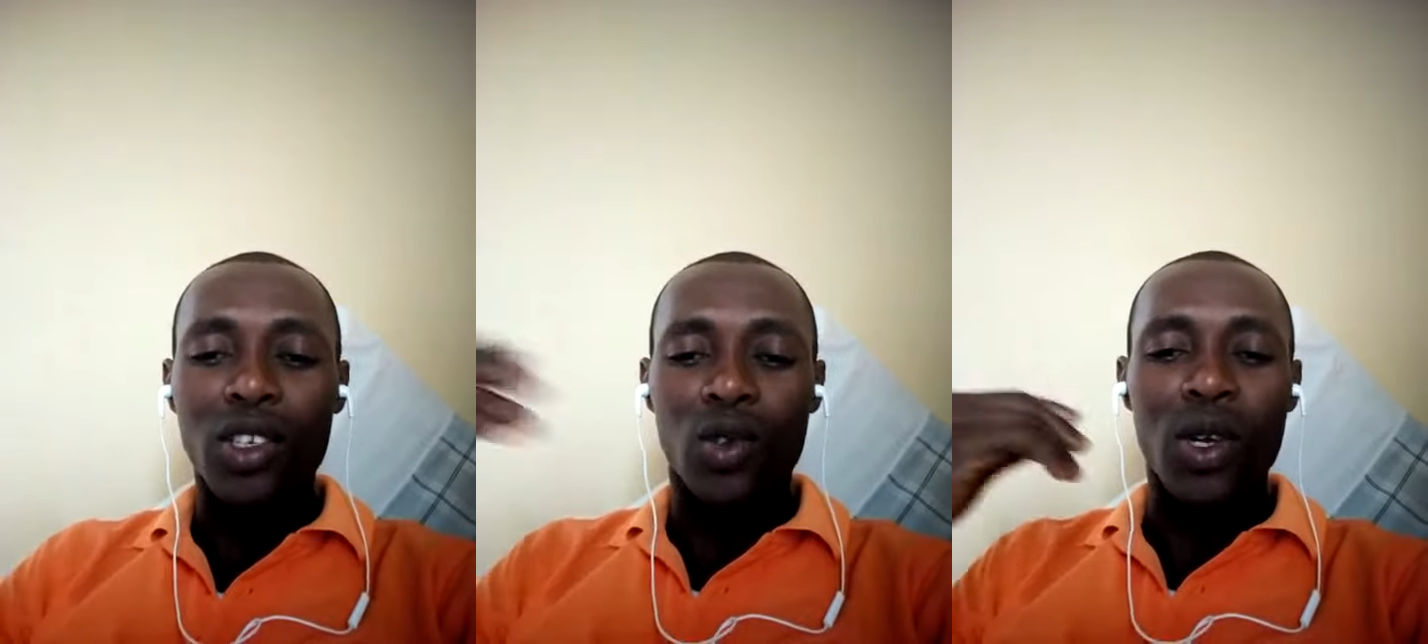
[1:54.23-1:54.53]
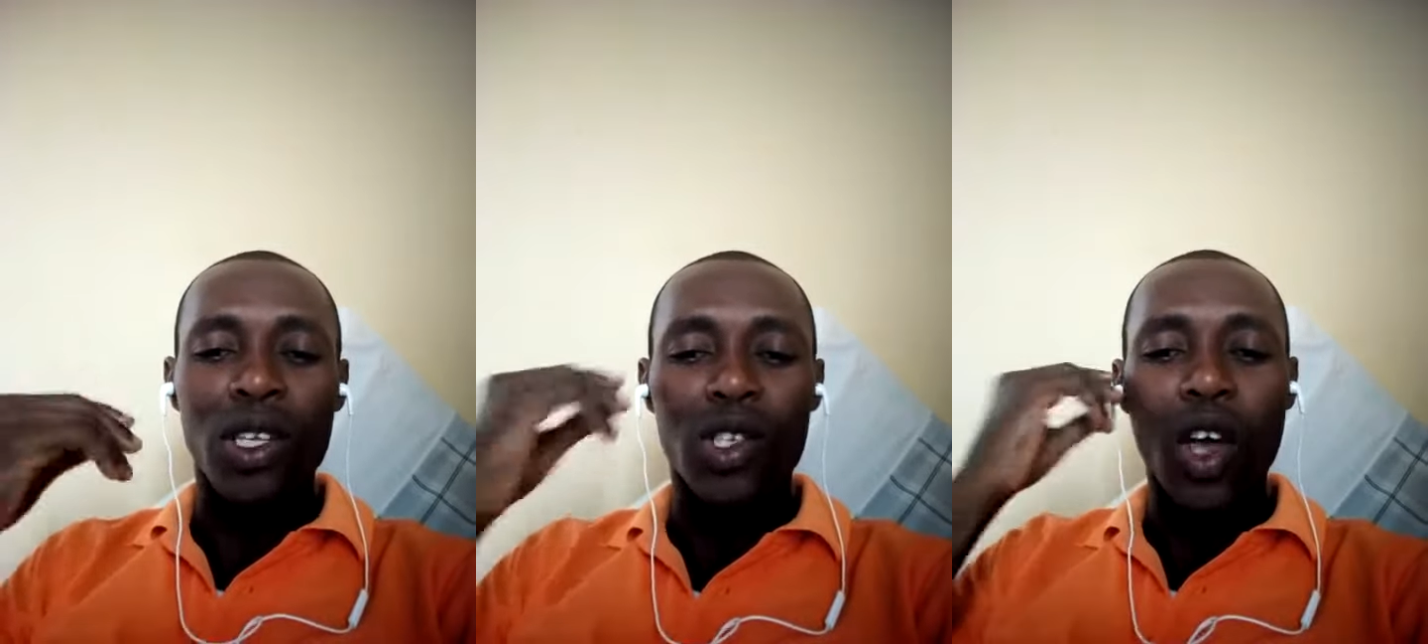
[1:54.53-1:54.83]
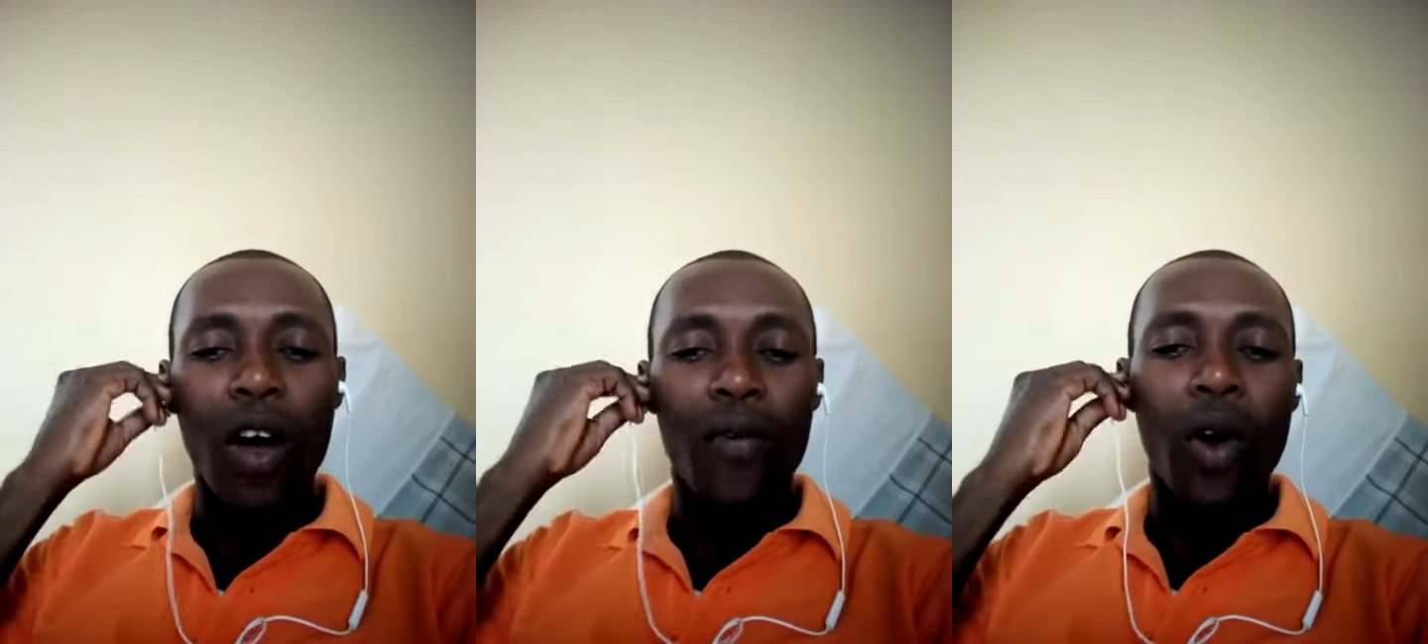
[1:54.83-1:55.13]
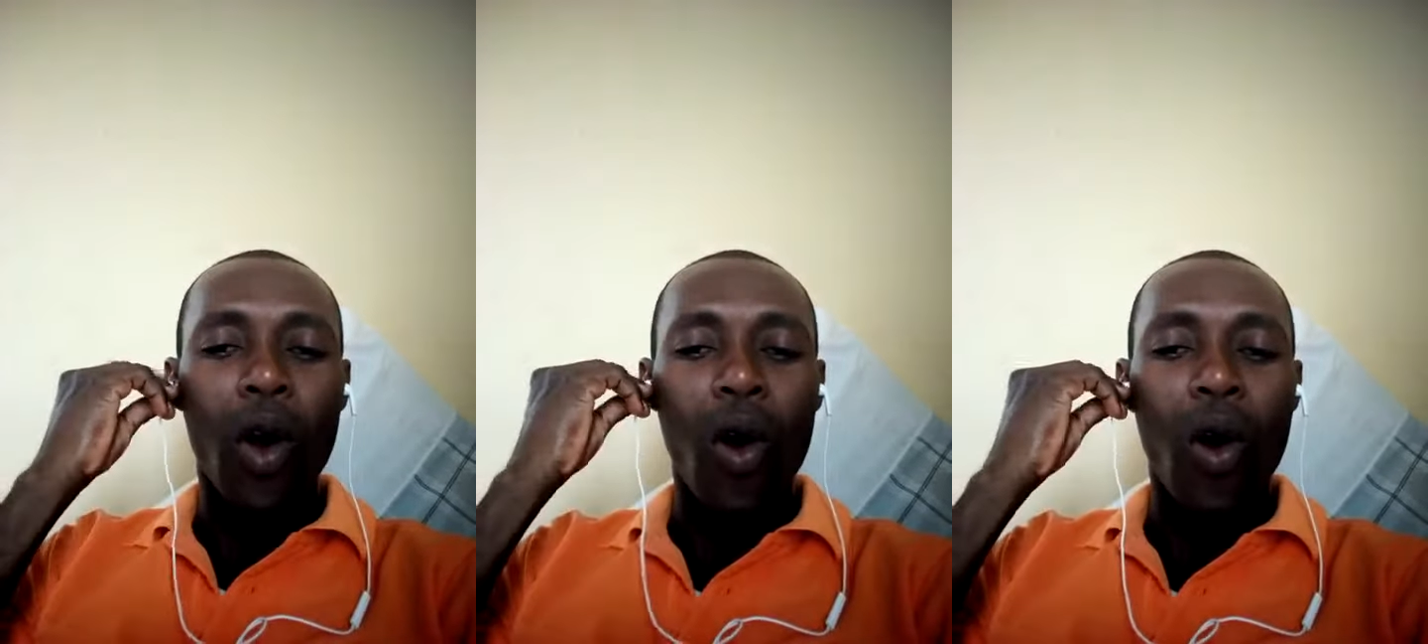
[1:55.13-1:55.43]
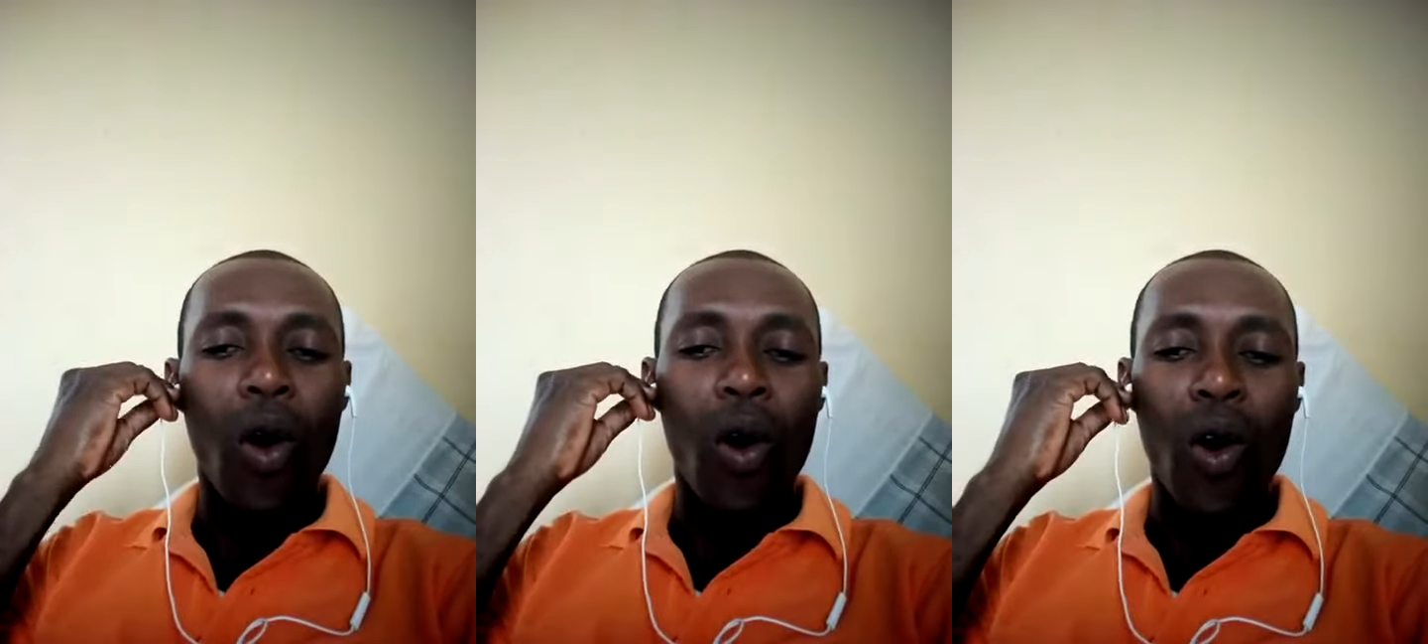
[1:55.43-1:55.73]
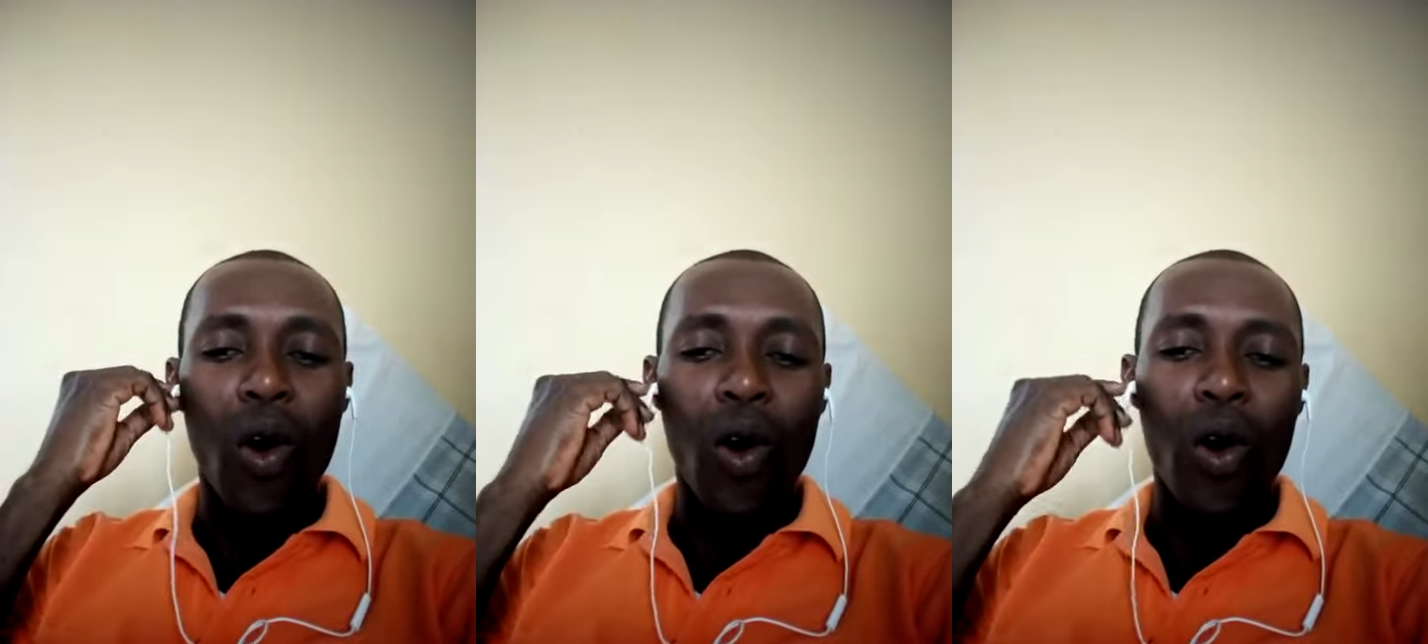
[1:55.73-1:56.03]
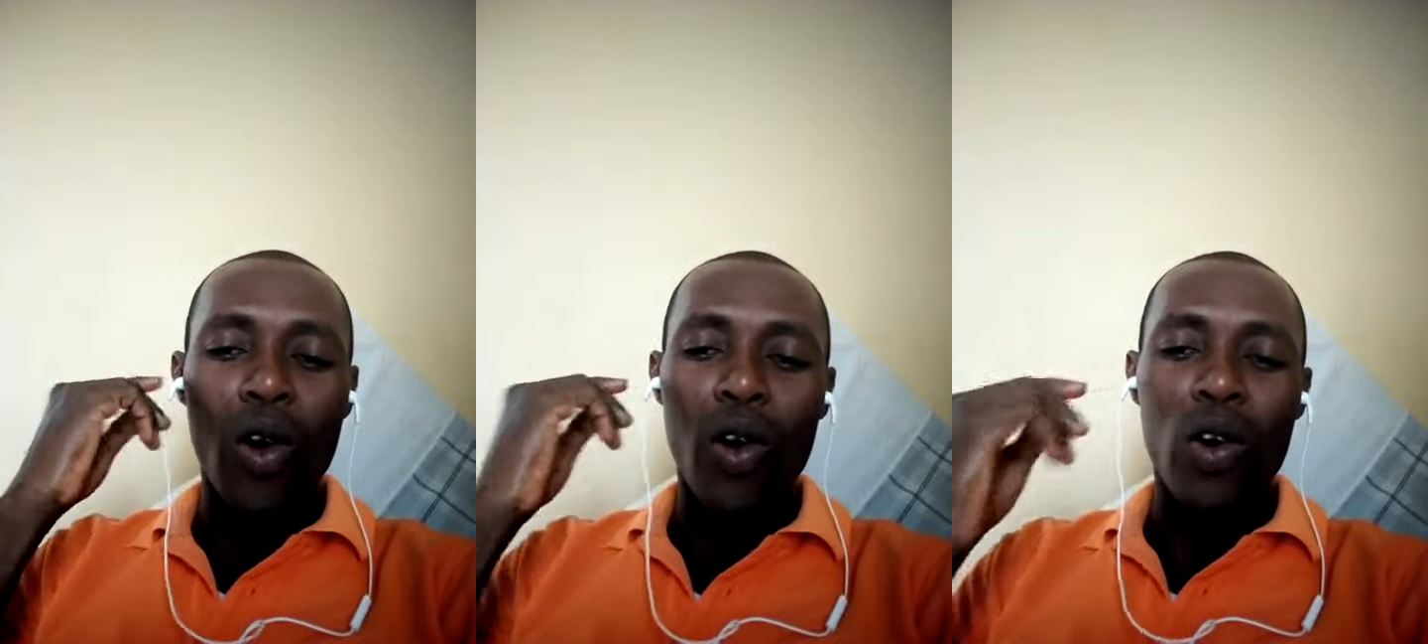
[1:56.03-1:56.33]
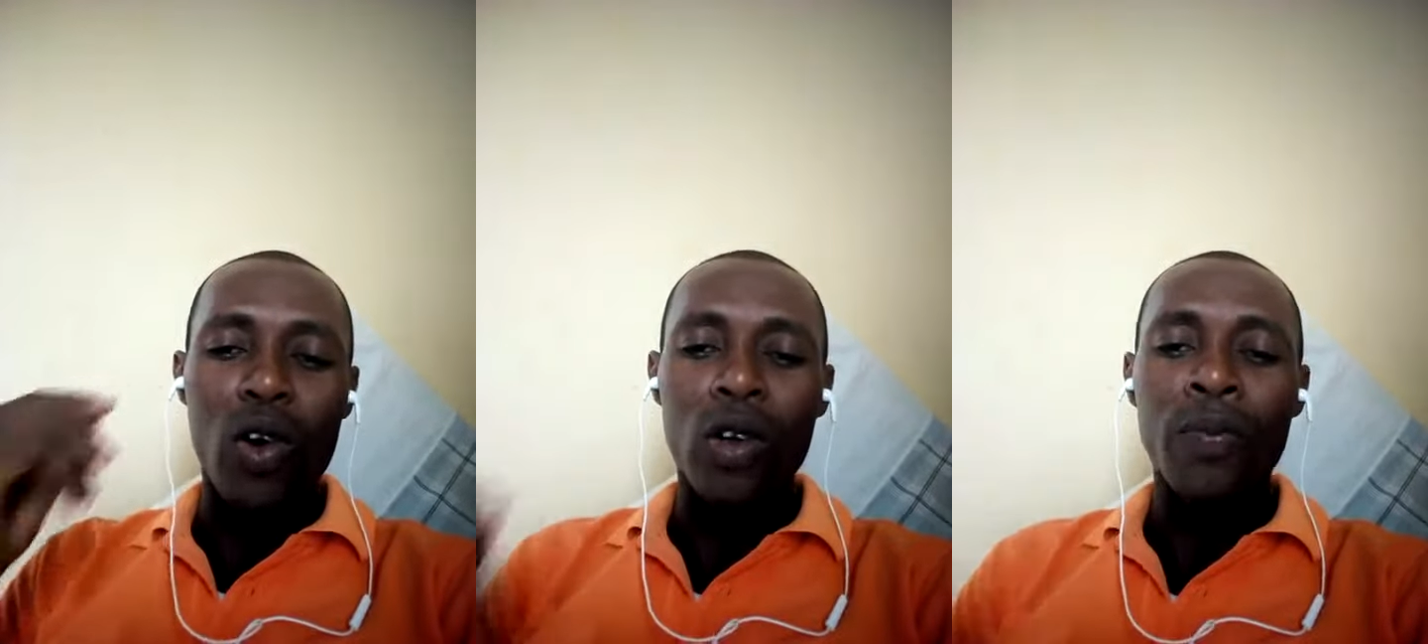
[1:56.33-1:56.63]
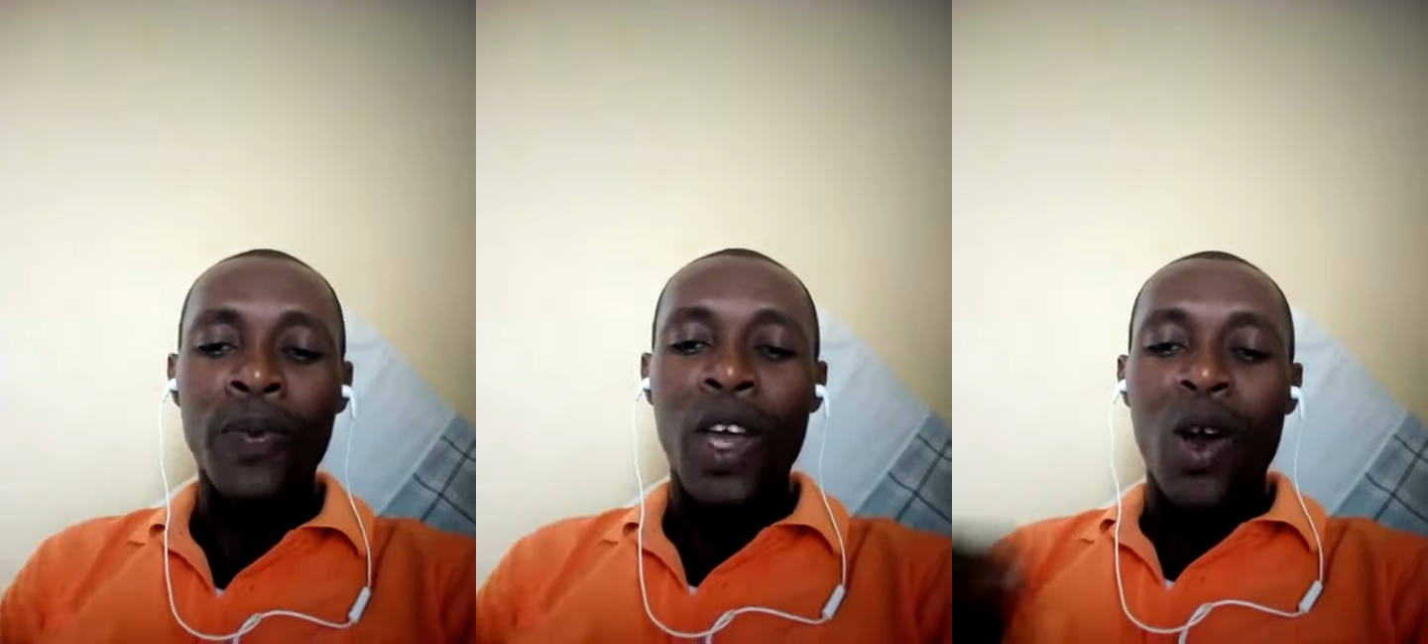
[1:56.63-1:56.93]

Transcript: streets of gold.